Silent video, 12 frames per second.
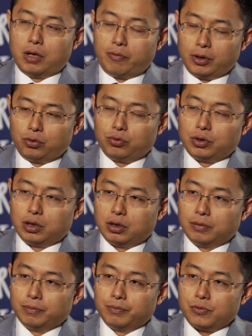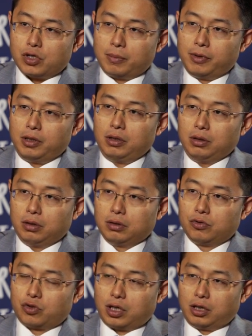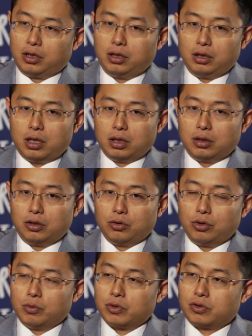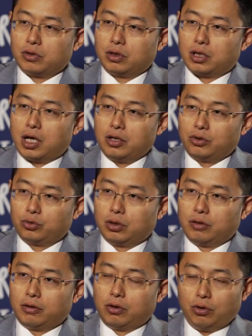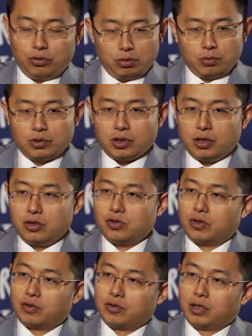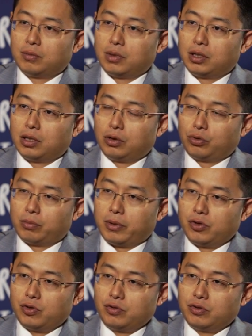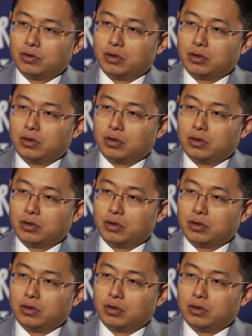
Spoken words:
went to Germany, study at the University of Karlsruhe, also with energy system and automation.